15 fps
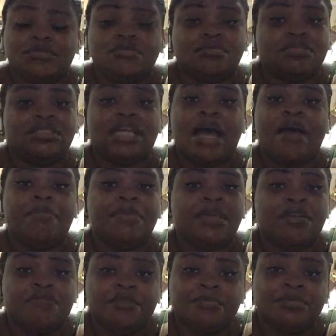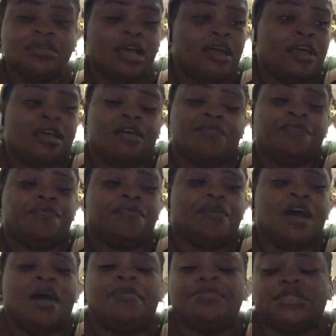Stop me if
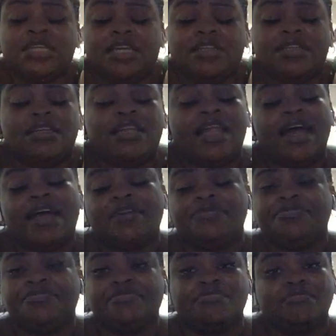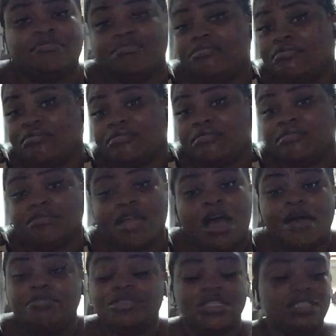I'm telling a lie.
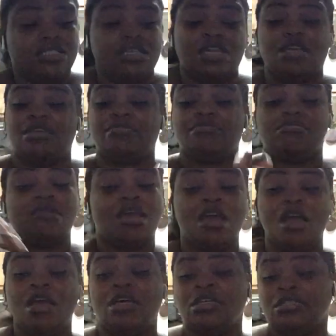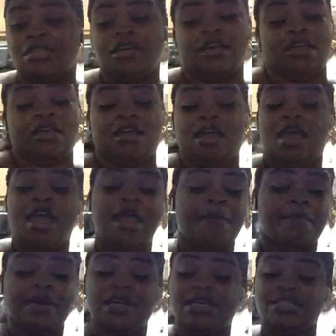I'm just saying.
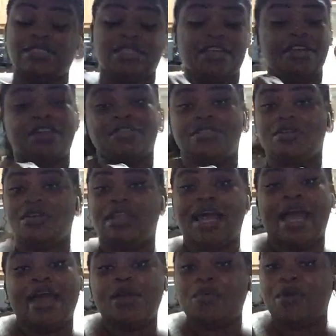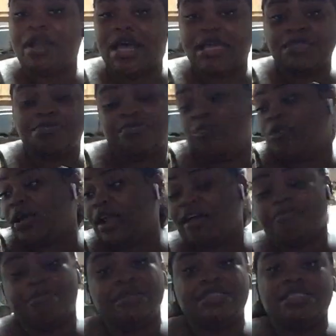Because there is no lie in what
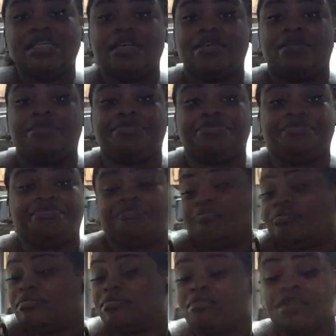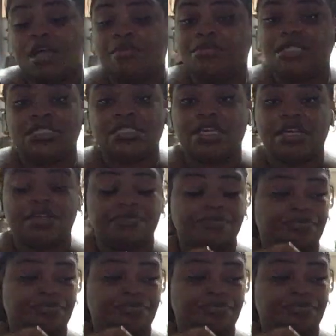I've been saying. I'm just saying.